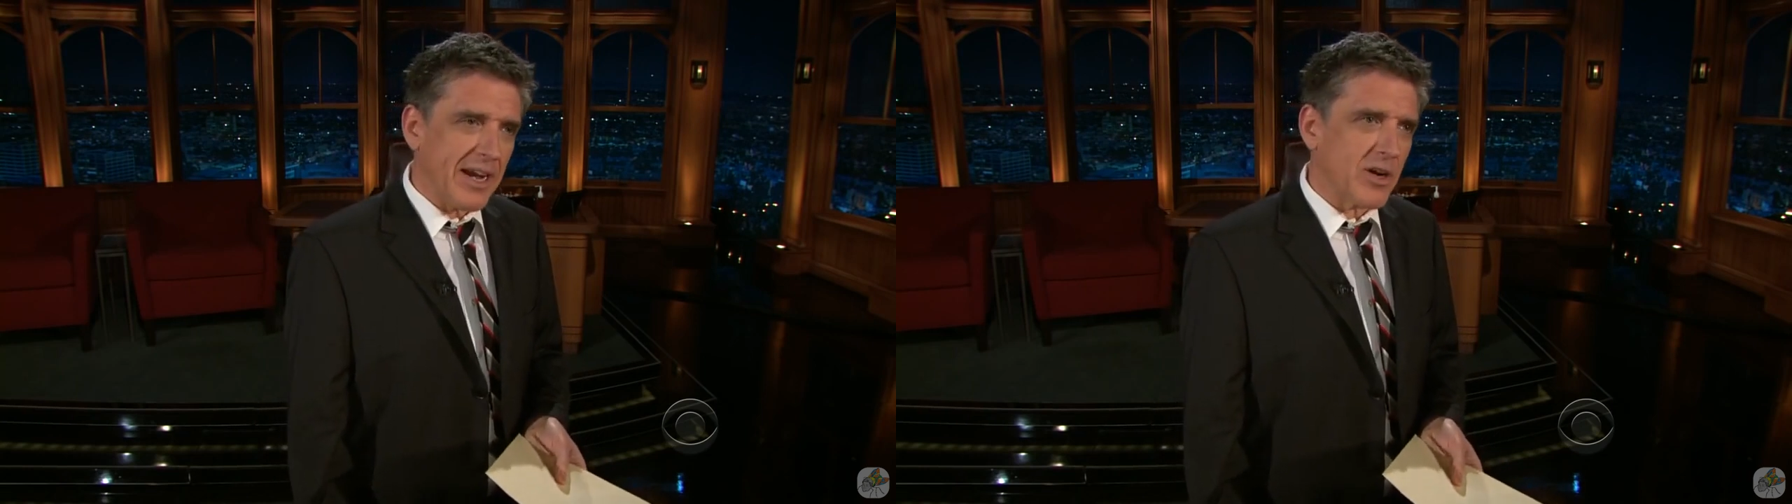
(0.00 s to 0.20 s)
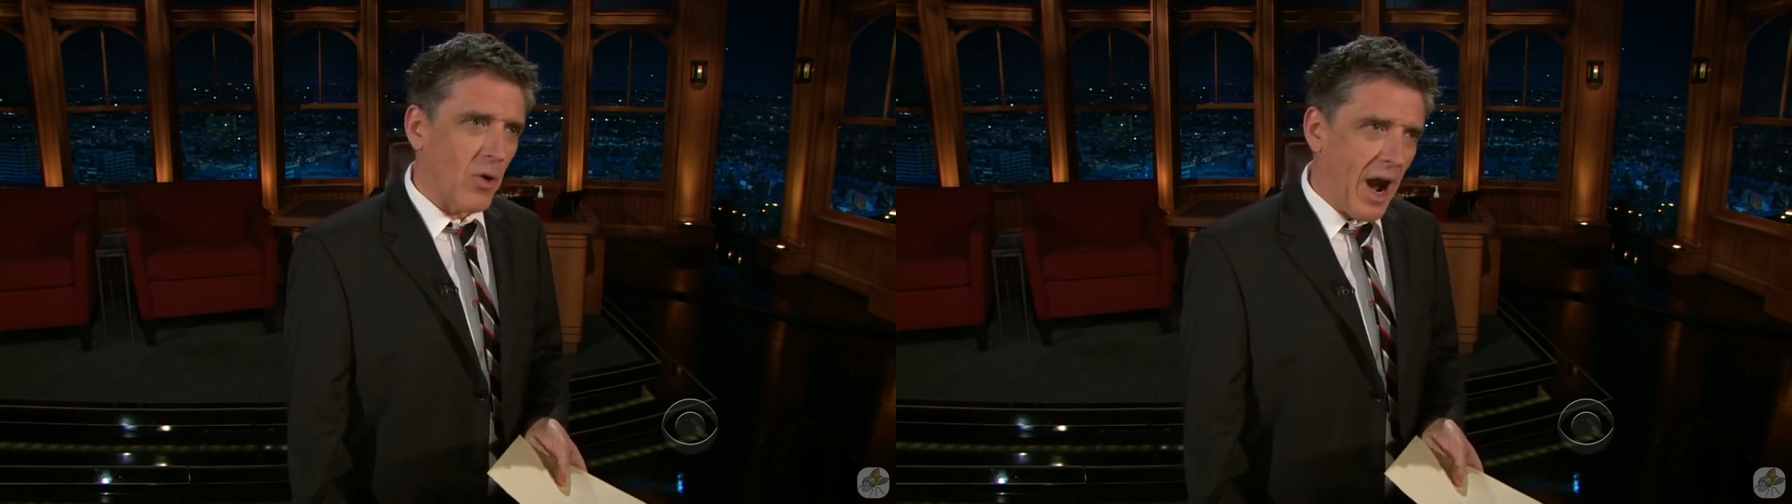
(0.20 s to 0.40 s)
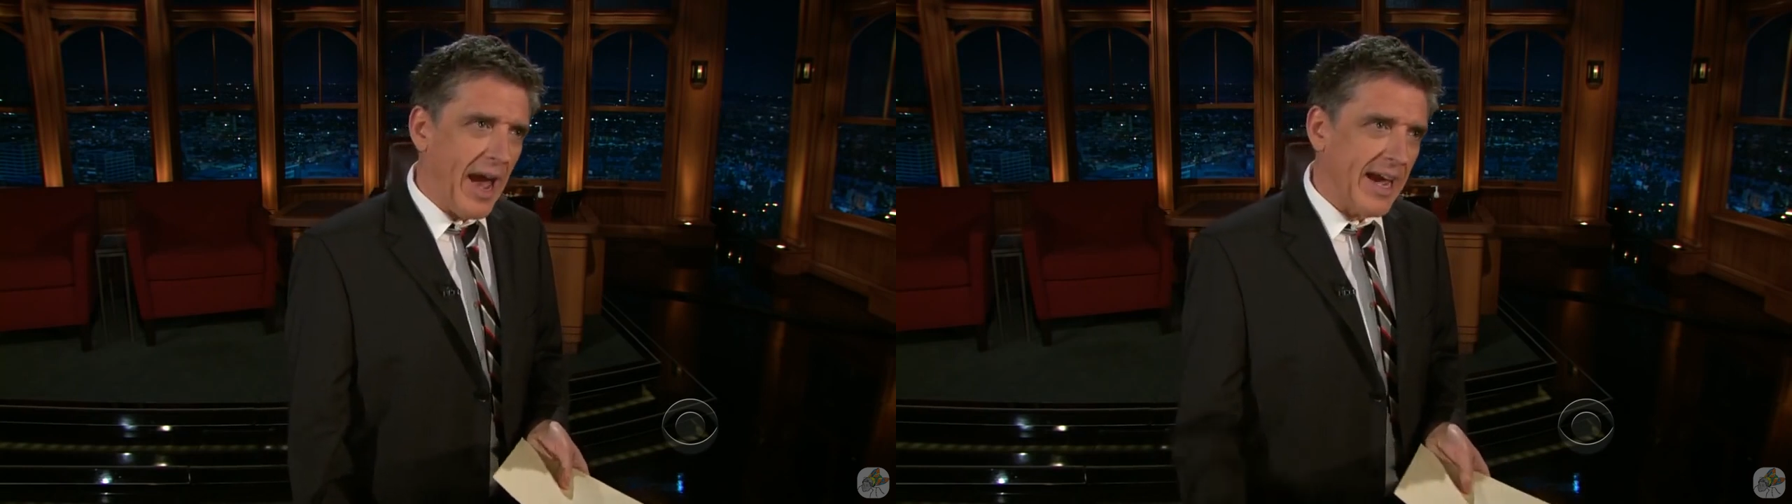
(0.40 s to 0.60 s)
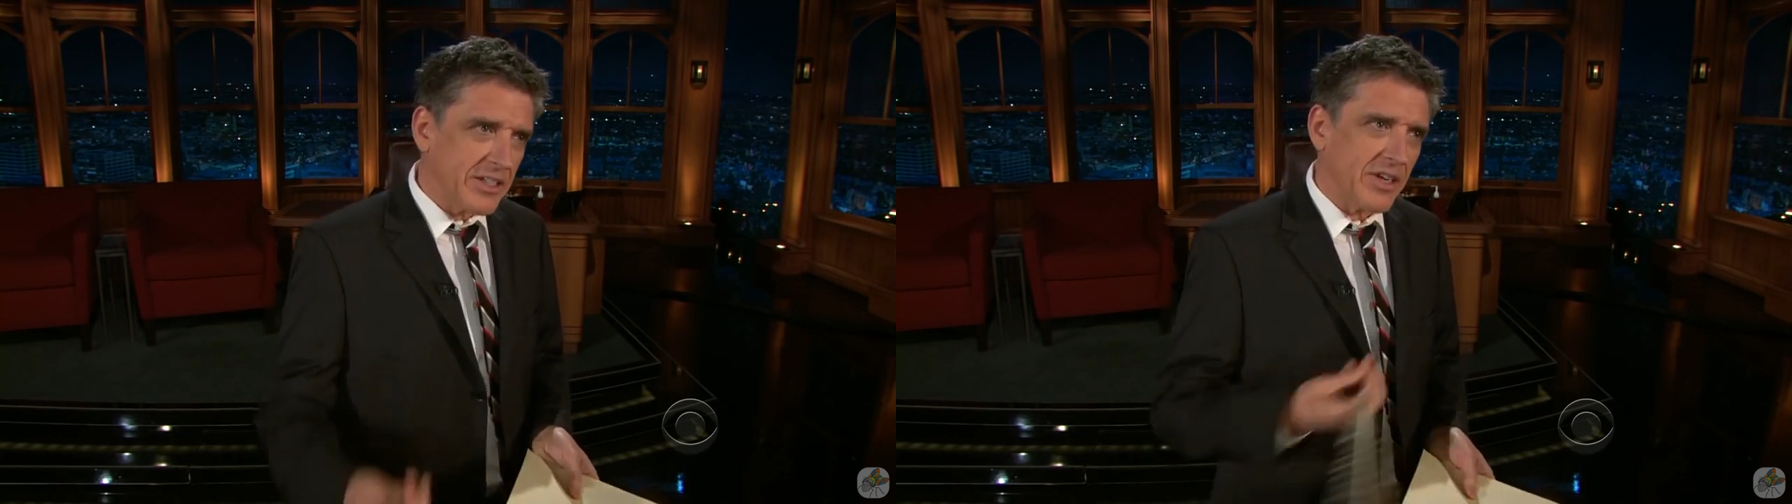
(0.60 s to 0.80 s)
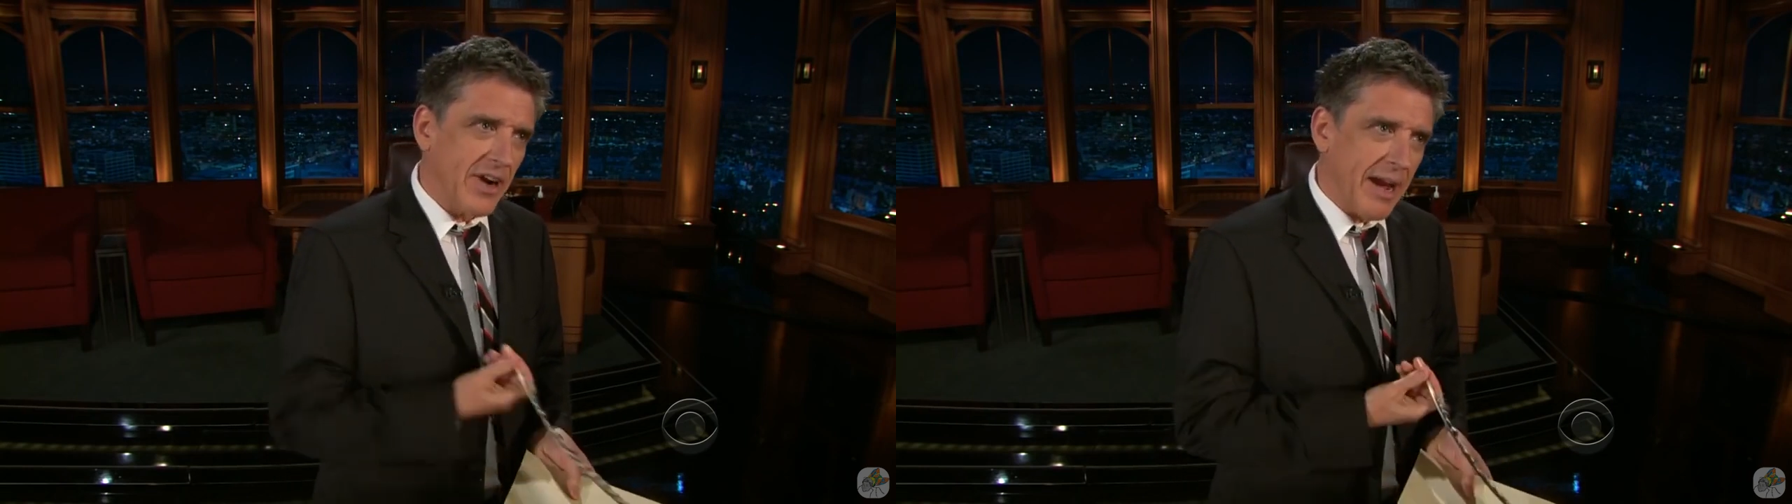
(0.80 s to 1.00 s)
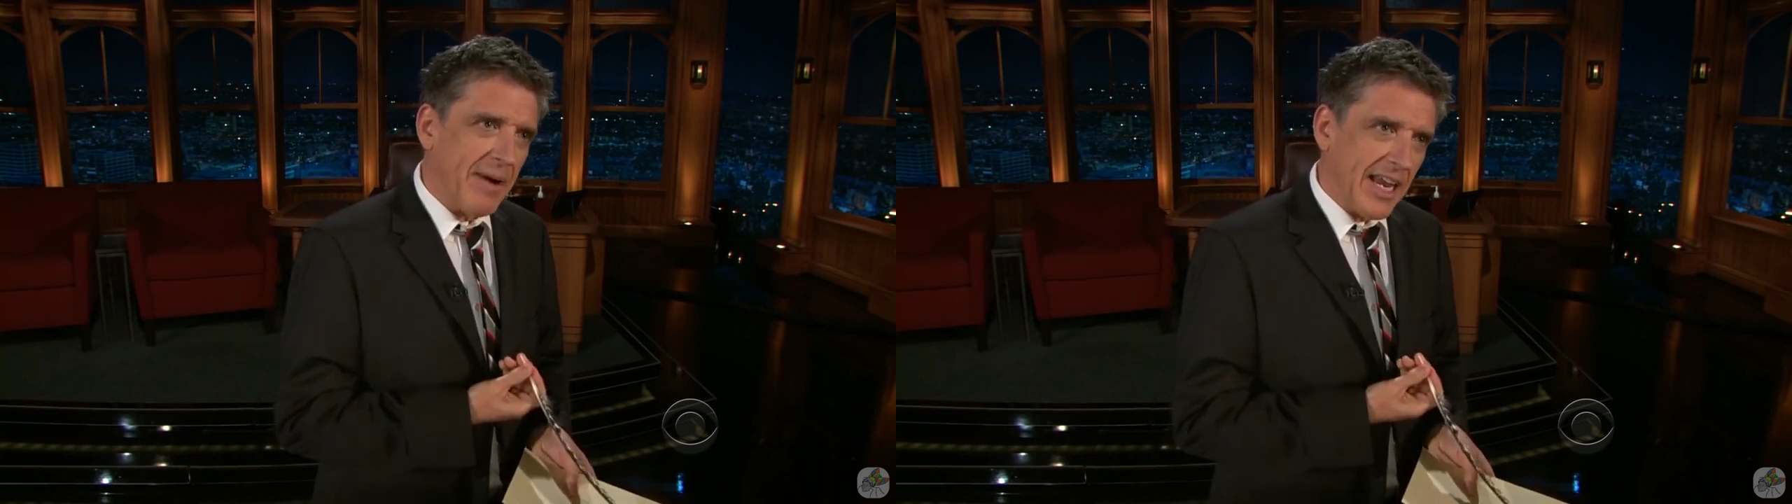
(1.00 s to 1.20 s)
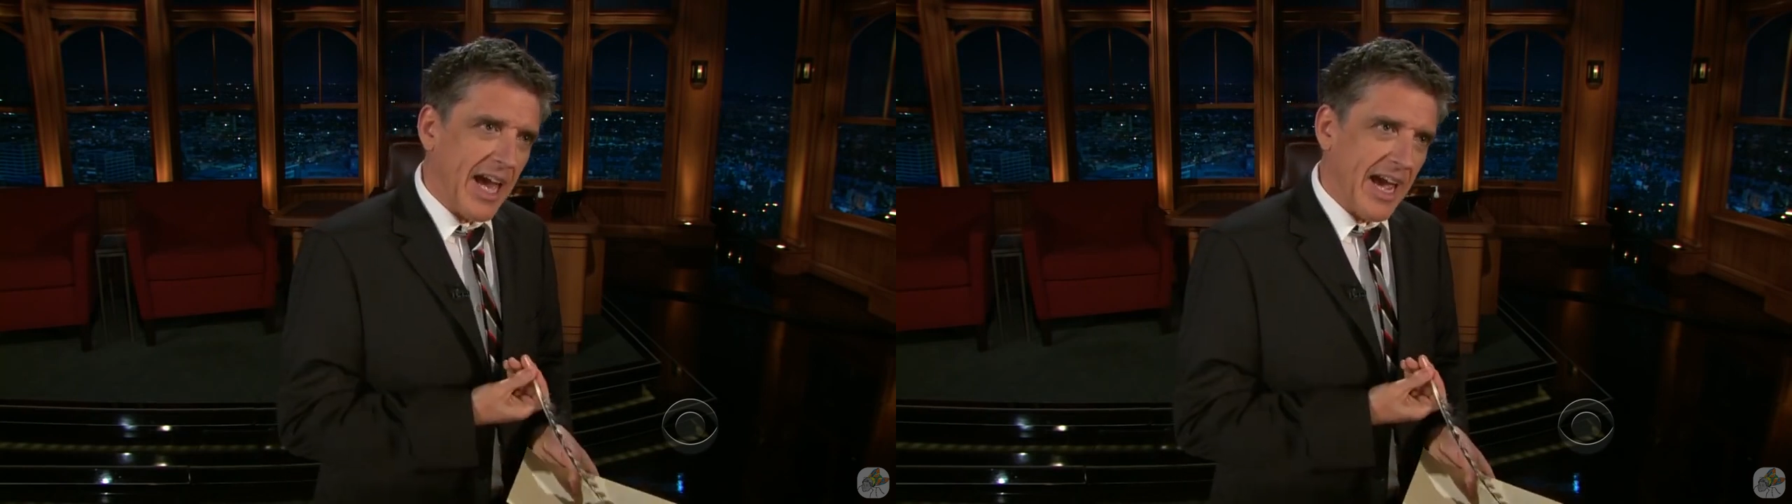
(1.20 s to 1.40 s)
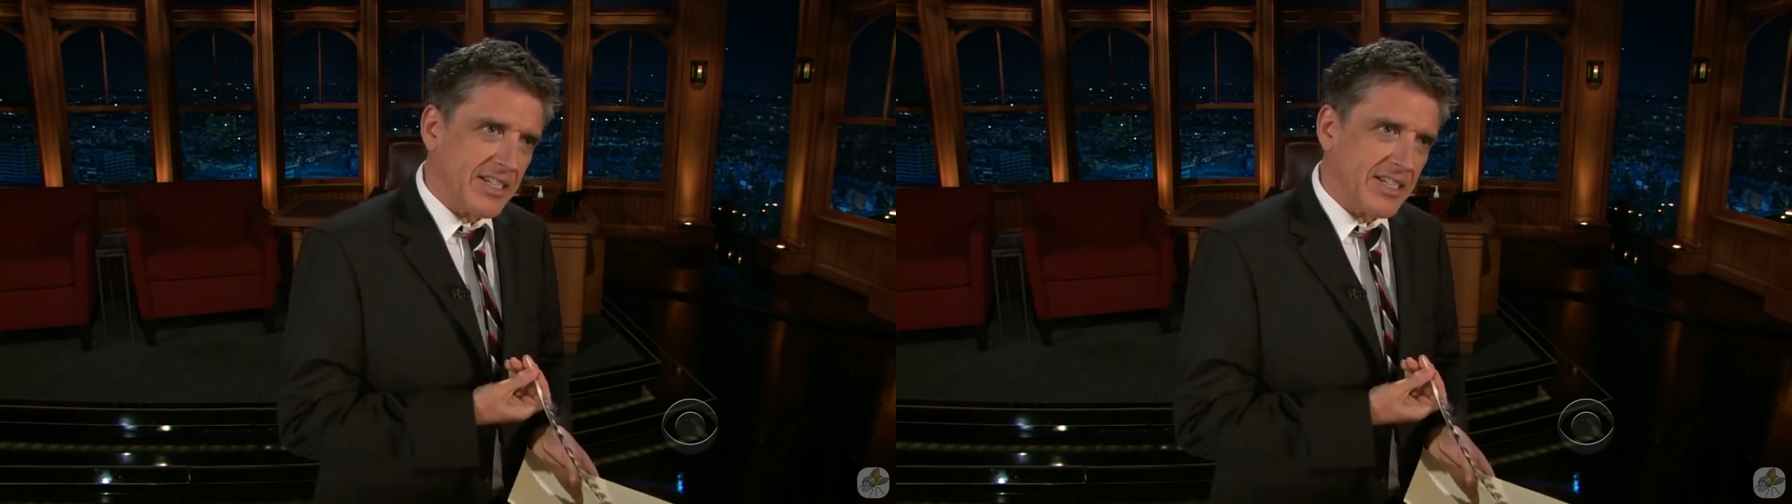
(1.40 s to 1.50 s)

of quiet to write my